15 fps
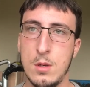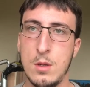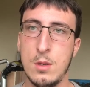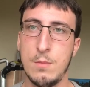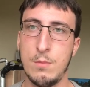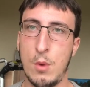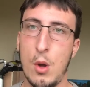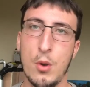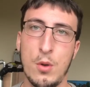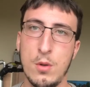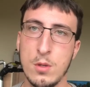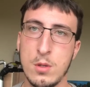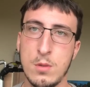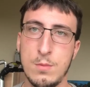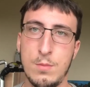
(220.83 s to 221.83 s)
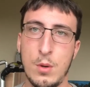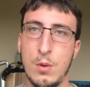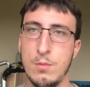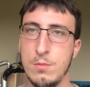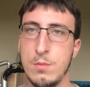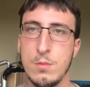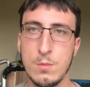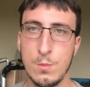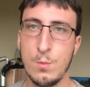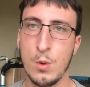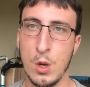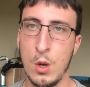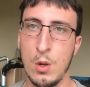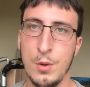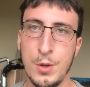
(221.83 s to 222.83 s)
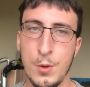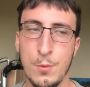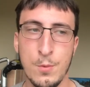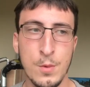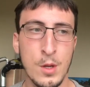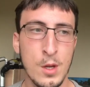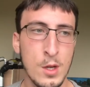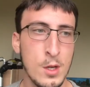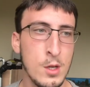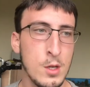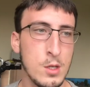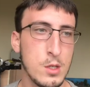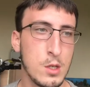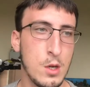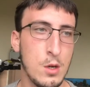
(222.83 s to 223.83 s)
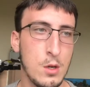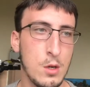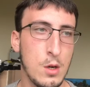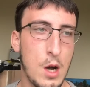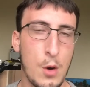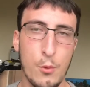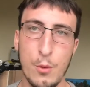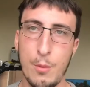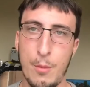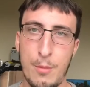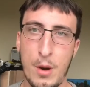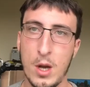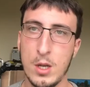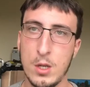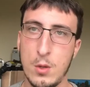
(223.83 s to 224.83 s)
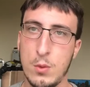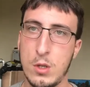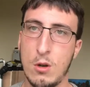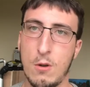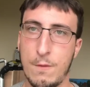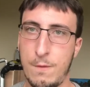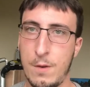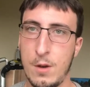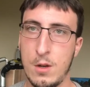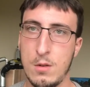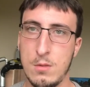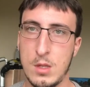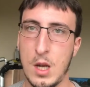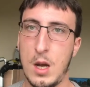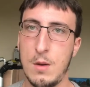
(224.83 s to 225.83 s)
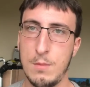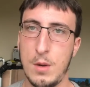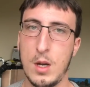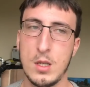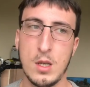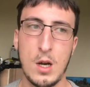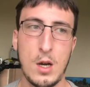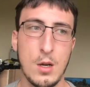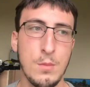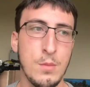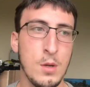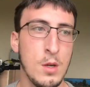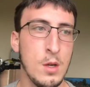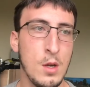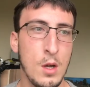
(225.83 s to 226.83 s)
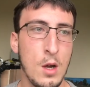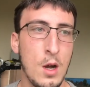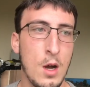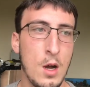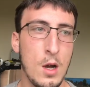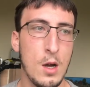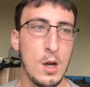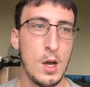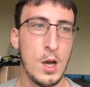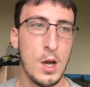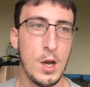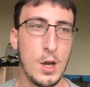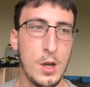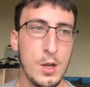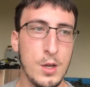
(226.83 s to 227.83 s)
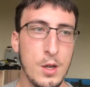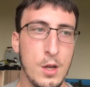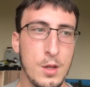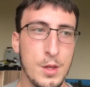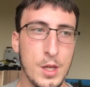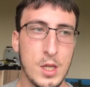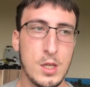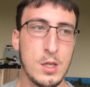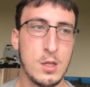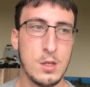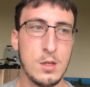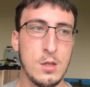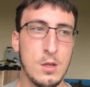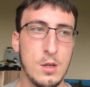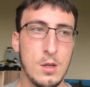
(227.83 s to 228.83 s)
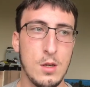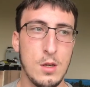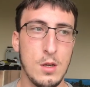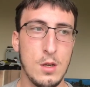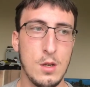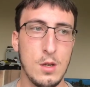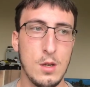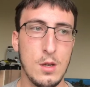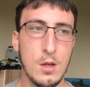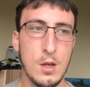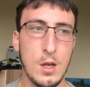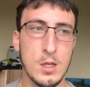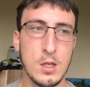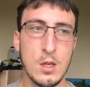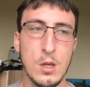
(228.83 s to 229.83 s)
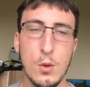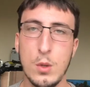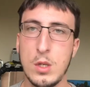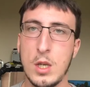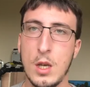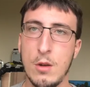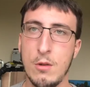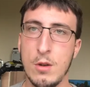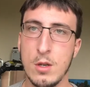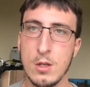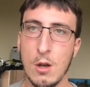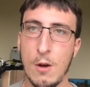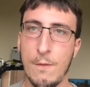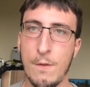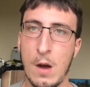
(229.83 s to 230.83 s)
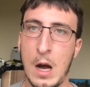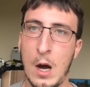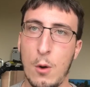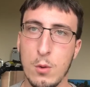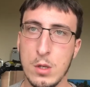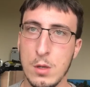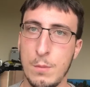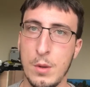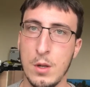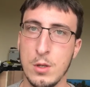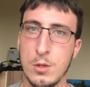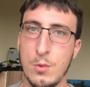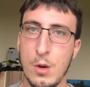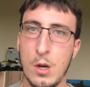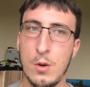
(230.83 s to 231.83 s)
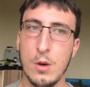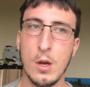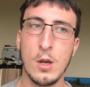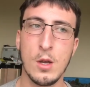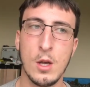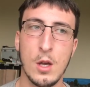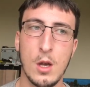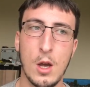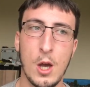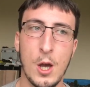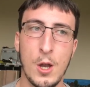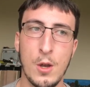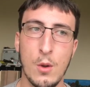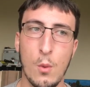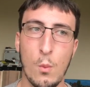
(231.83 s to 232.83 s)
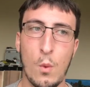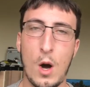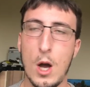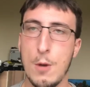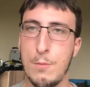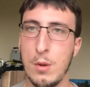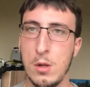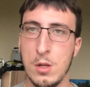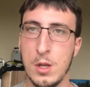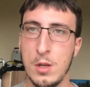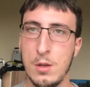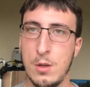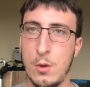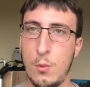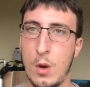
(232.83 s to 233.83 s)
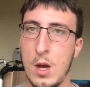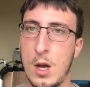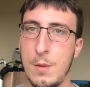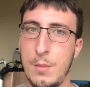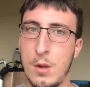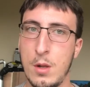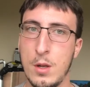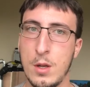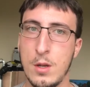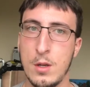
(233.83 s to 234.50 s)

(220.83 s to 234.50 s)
models, but we all do. So I will be buying new stock for it time by time. And this is a new series of how to build your railway and why build it the way I build it.